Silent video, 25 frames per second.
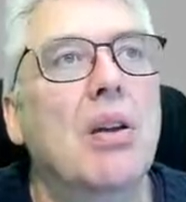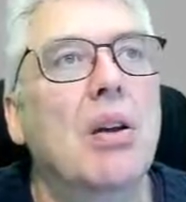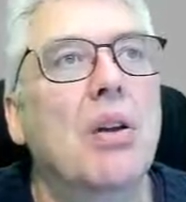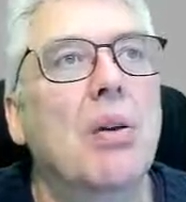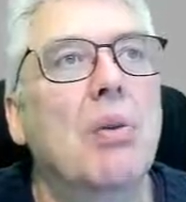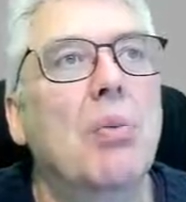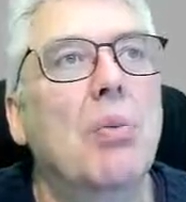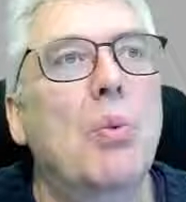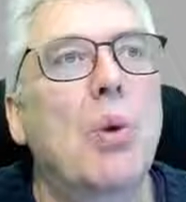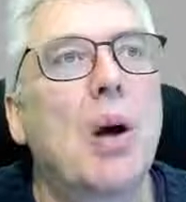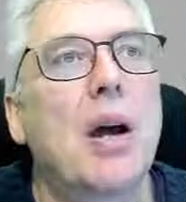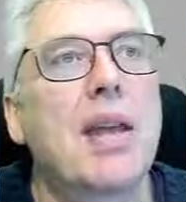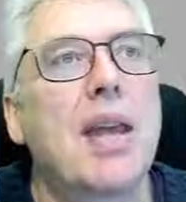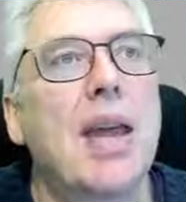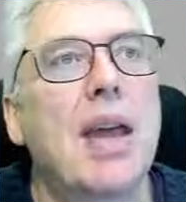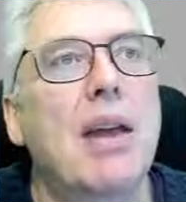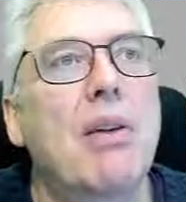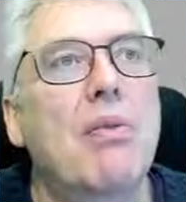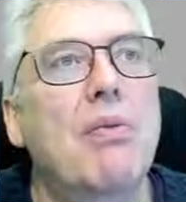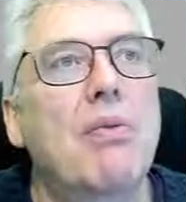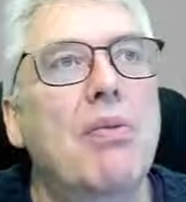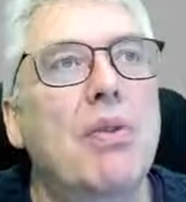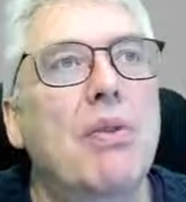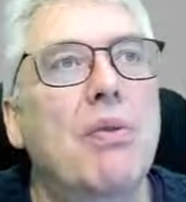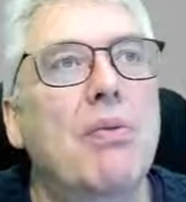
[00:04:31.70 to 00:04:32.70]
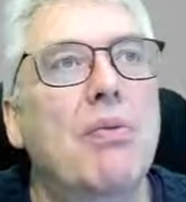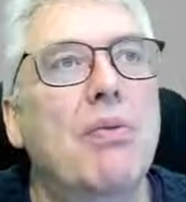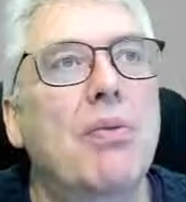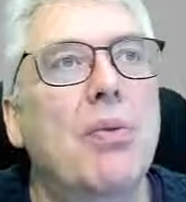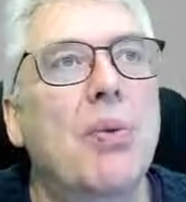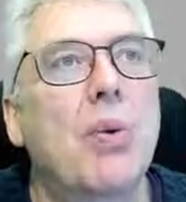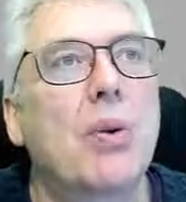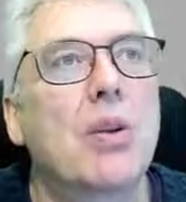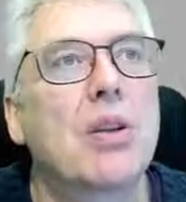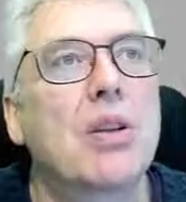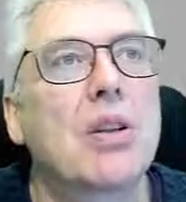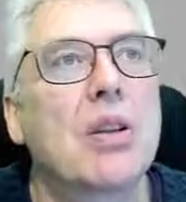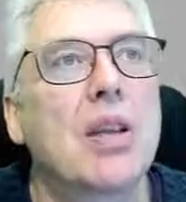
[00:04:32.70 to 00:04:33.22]
YF,
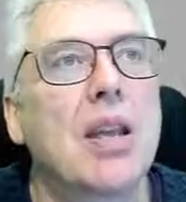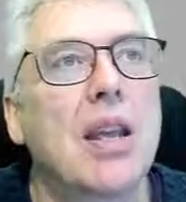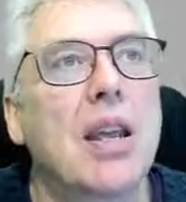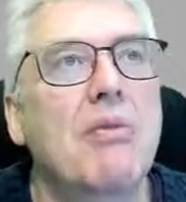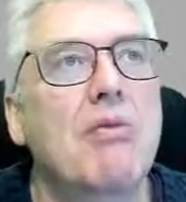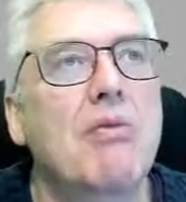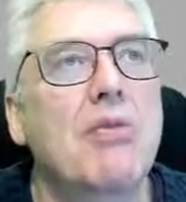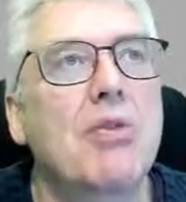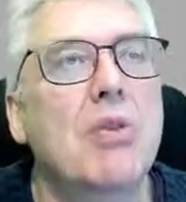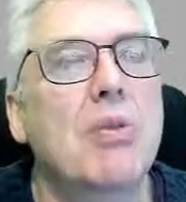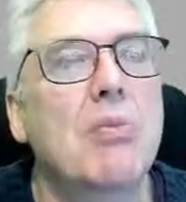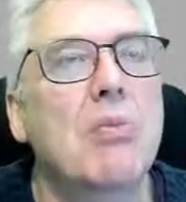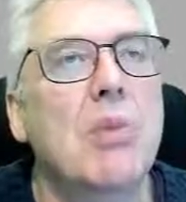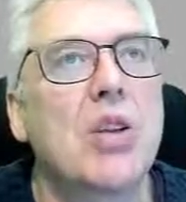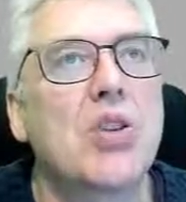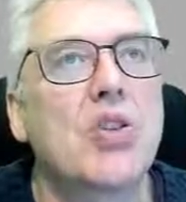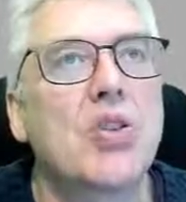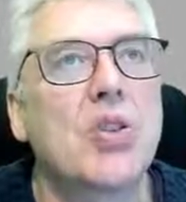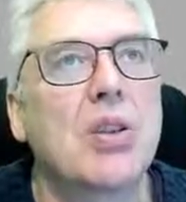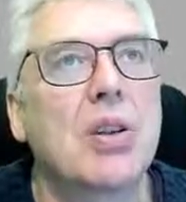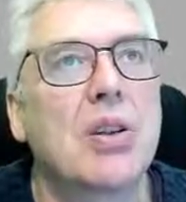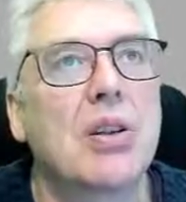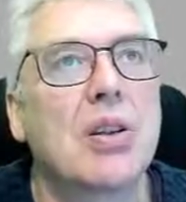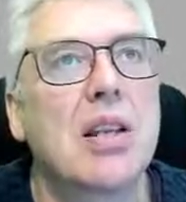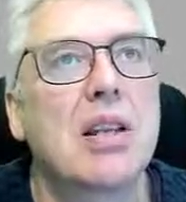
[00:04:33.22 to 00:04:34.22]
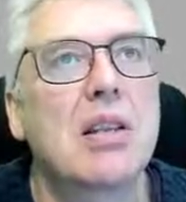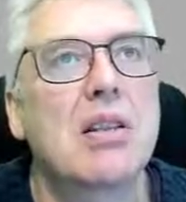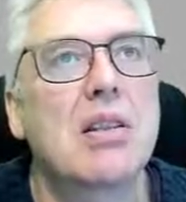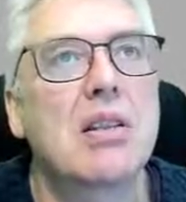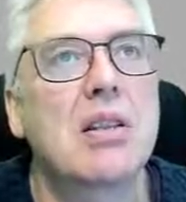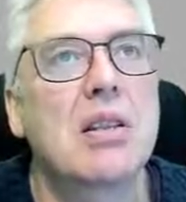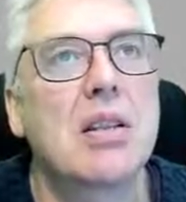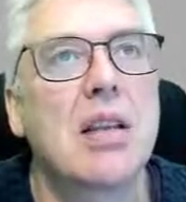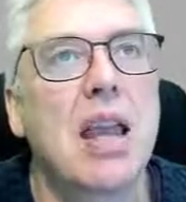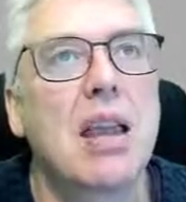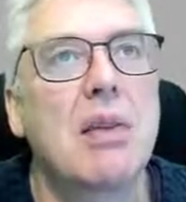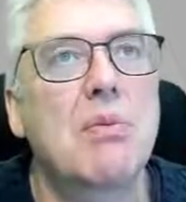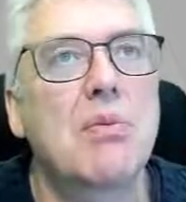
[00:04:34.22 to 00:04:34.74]
fault information. These
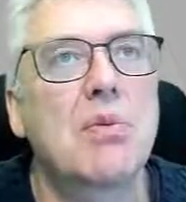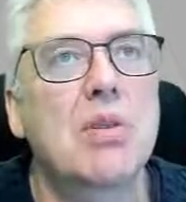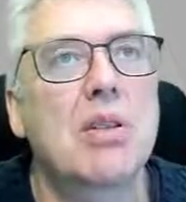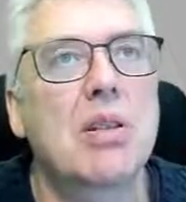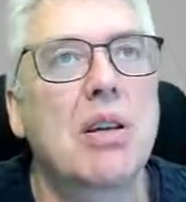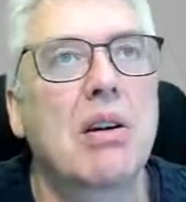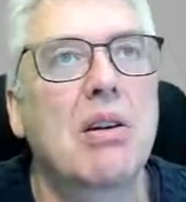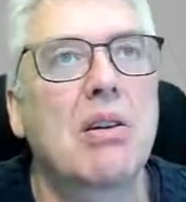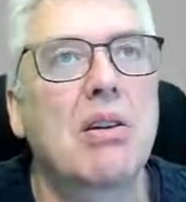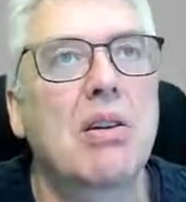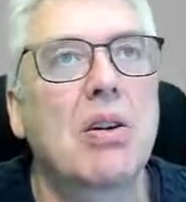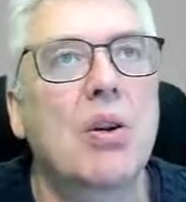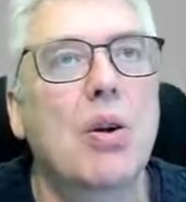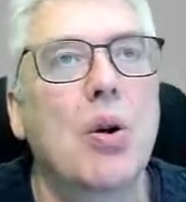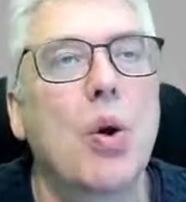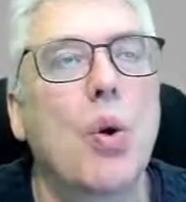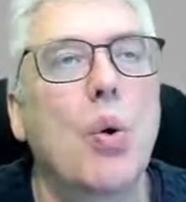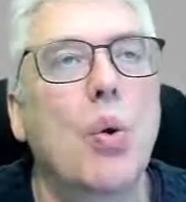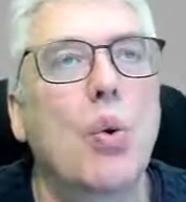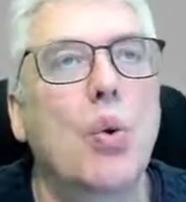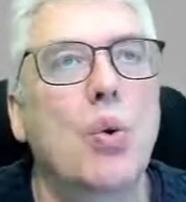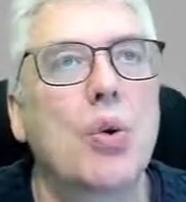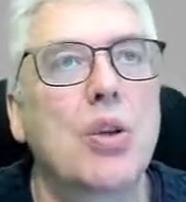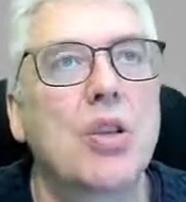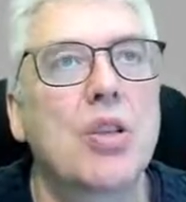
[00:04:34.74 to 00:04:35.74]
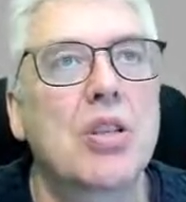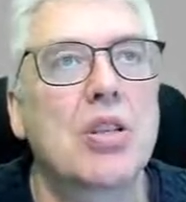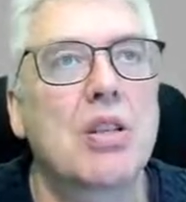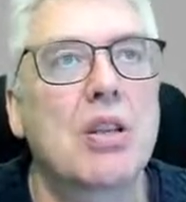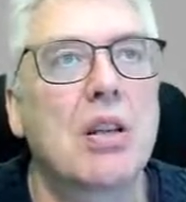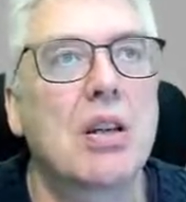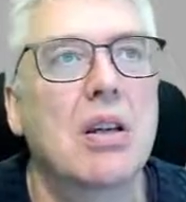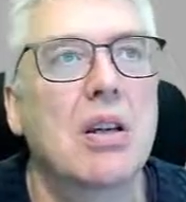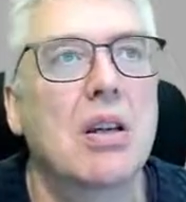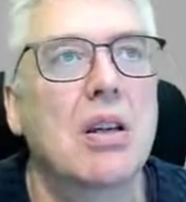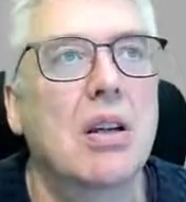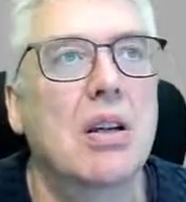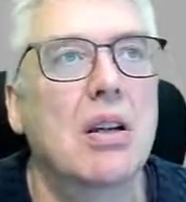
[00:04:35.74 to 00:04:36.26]
names are codes,
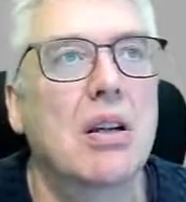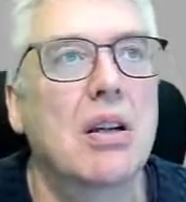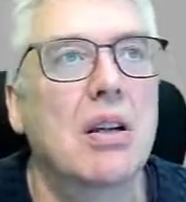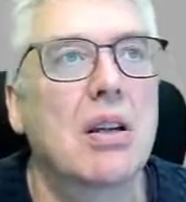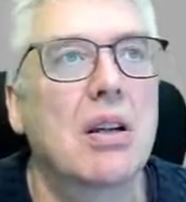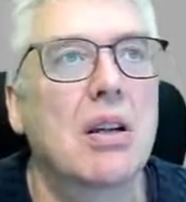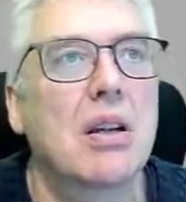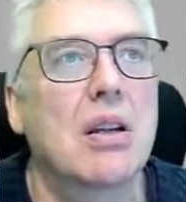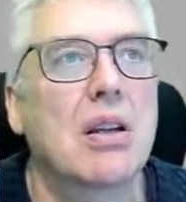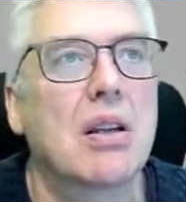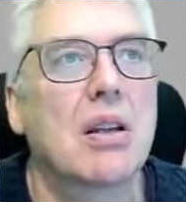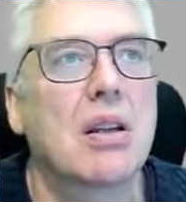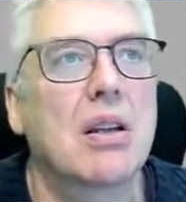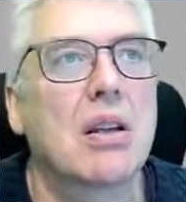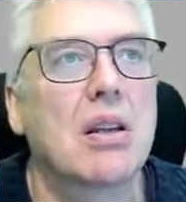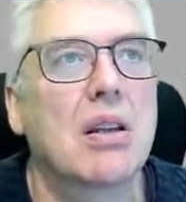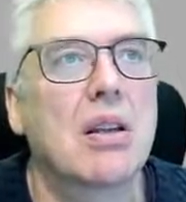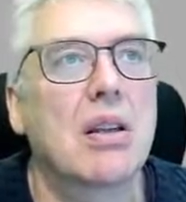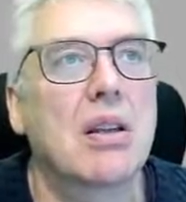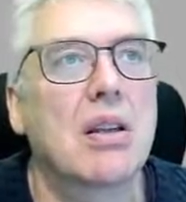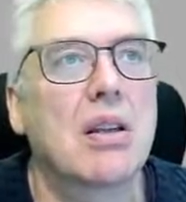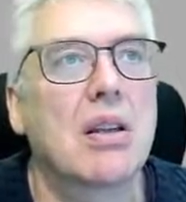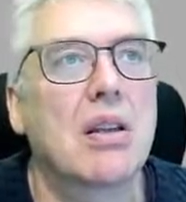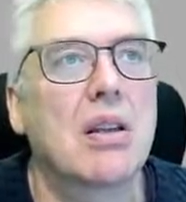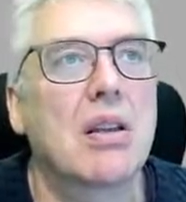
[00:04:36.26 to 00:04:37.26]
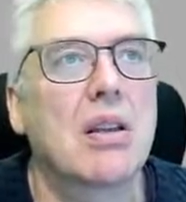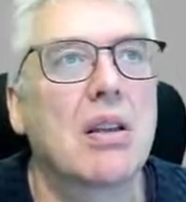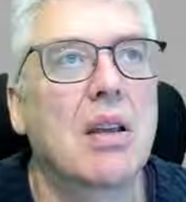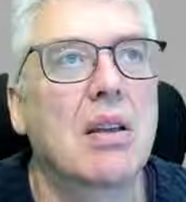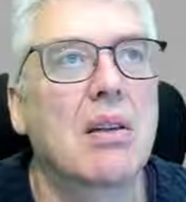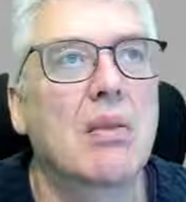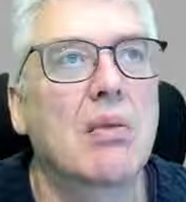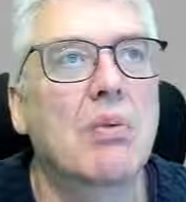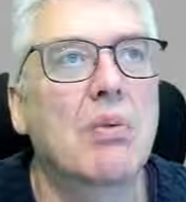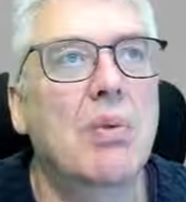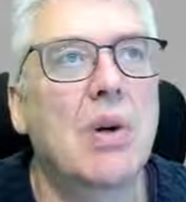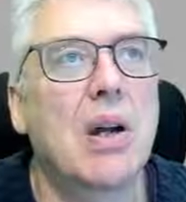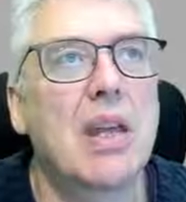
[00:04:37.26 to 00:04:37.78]

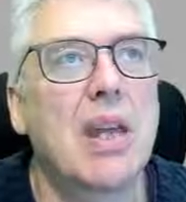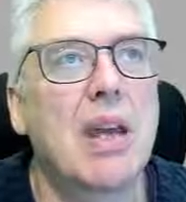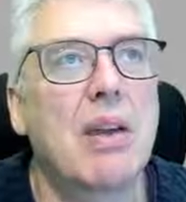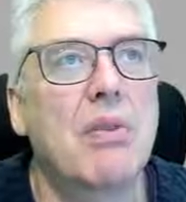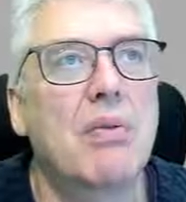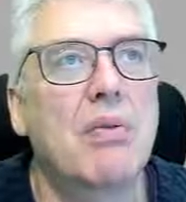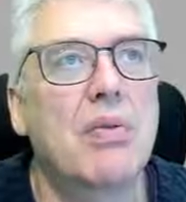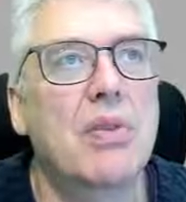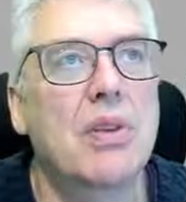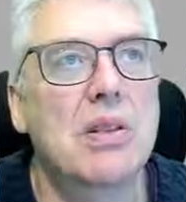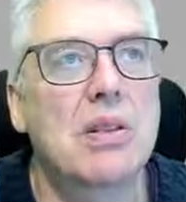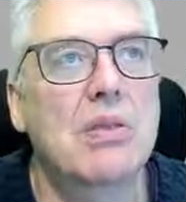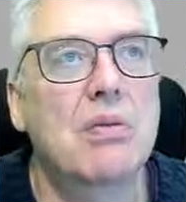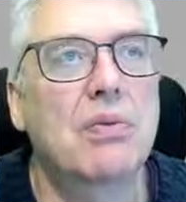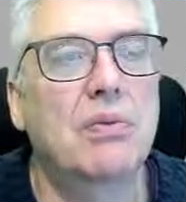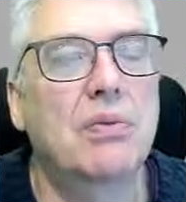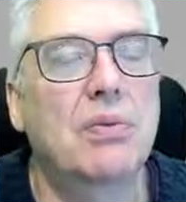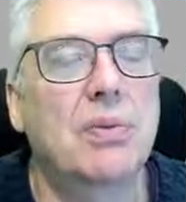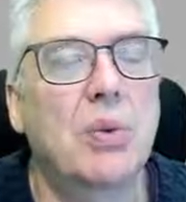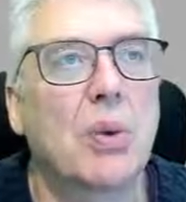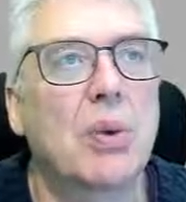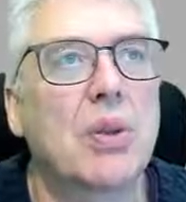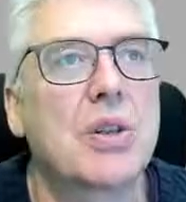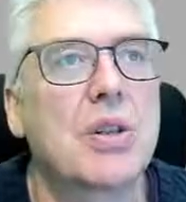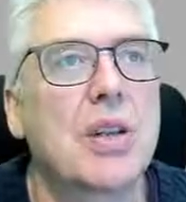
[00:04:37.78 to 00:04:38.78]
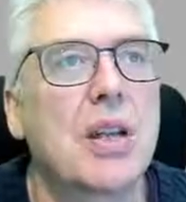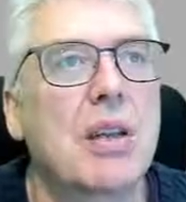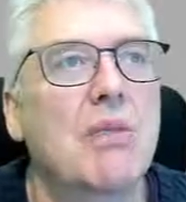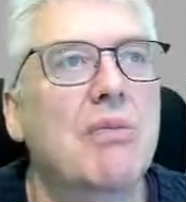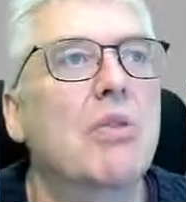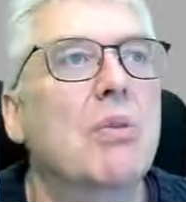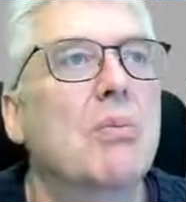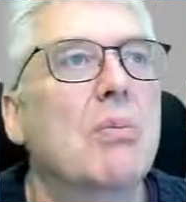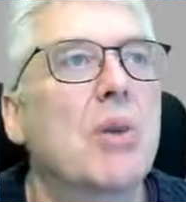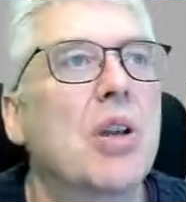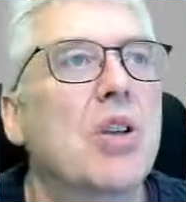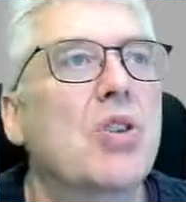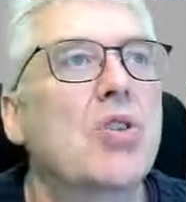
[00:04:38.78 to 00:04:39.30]
and YF is fault
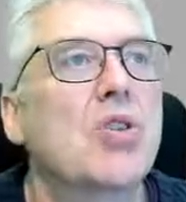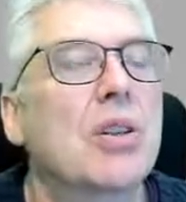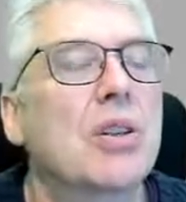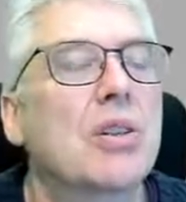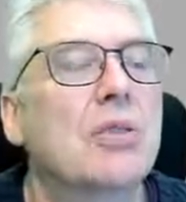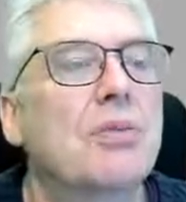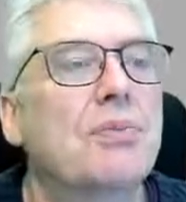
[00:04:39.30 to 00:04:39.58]
information.